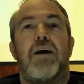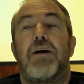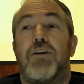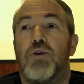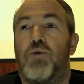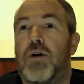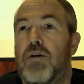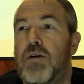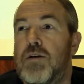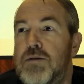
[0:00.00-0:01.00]
And you
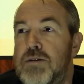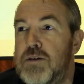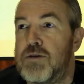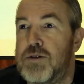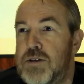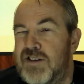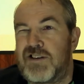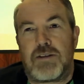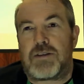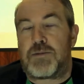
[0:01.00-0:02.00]
will, because
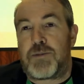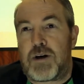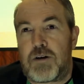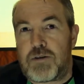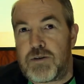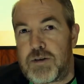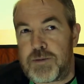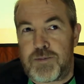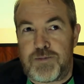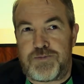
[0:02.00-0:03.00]
somehow
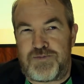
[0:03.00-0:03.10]
I'm